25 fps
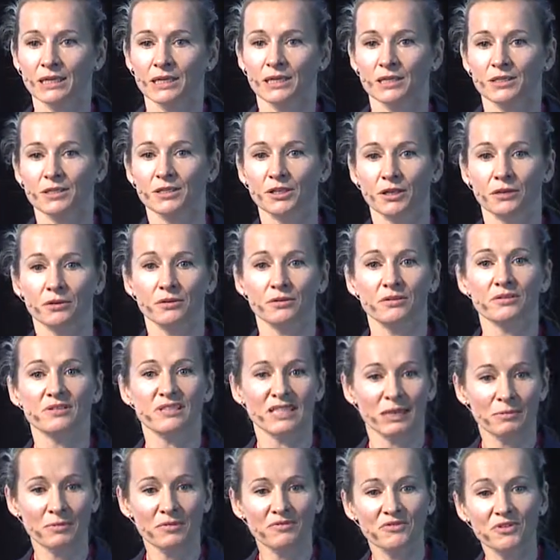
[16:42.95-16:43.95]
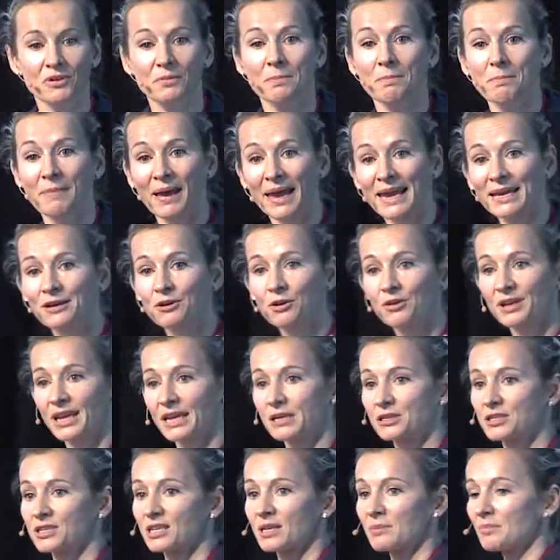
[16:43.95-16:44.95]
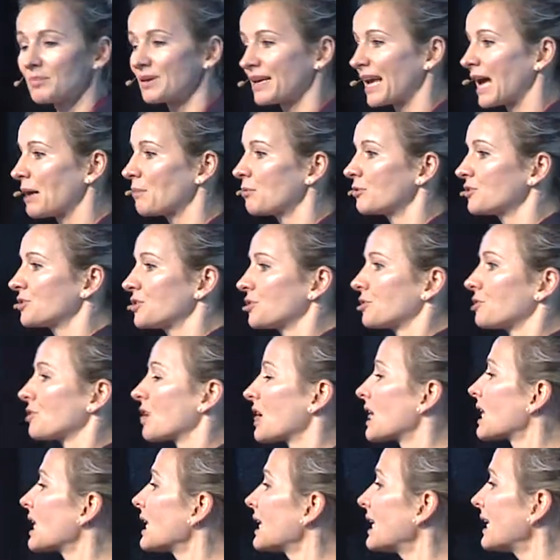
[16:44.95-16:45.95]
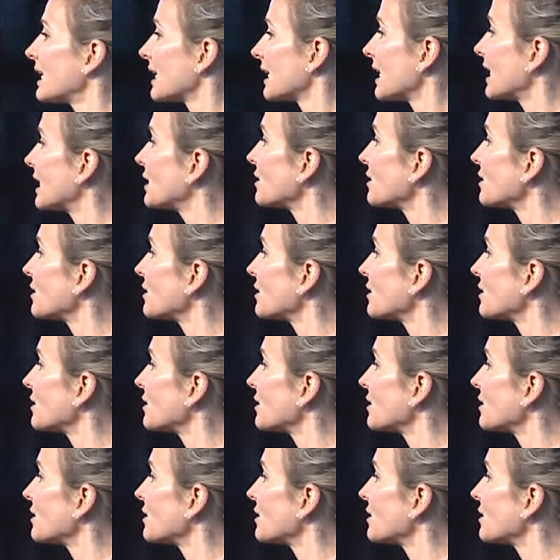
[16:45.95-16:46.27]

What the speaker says: So some of you may not actually be able to clear